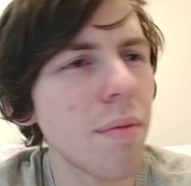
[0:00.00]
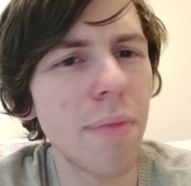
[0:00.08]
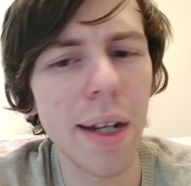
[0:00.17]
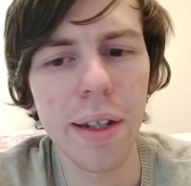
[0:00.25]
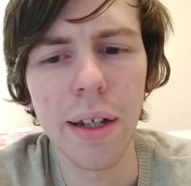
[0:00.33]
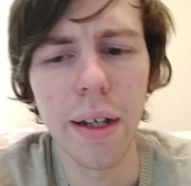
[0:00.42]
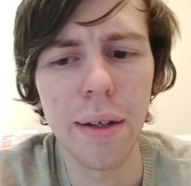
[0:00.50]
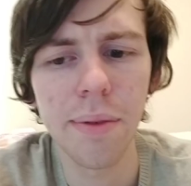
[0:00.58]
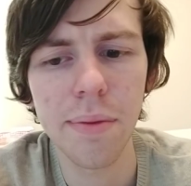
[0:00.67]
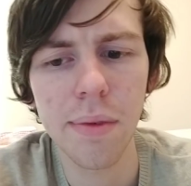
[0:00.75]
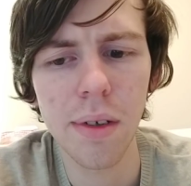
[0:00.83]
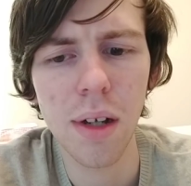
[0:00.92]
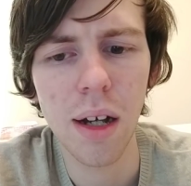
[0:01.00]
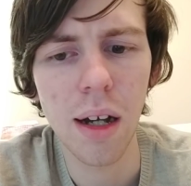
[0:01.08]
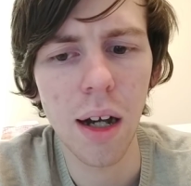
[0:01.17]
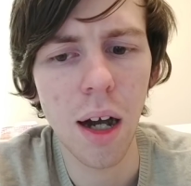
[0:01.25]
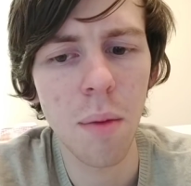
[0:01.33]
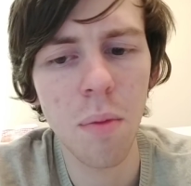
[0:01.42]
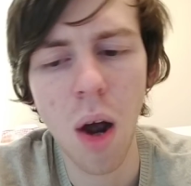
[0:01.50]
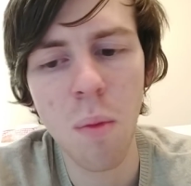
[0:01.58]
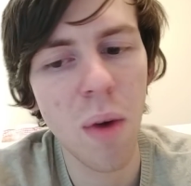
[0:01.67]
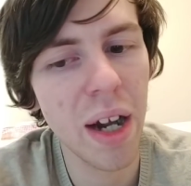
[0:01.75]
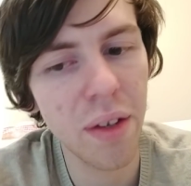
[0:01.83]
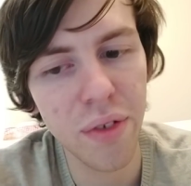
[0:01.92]
but yeah, uh, I'm
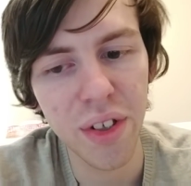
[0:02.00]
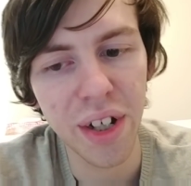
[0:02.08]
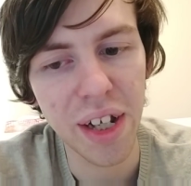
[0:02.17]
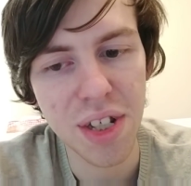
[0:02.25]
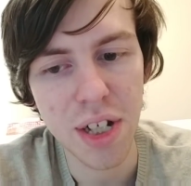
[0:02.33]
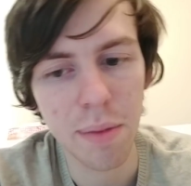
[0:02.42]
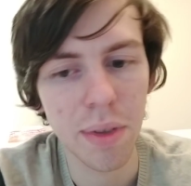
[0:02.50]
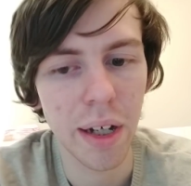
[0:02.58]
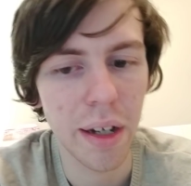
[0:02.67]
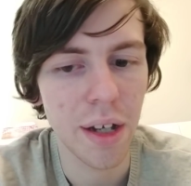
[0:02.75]
I'm waiting for the next update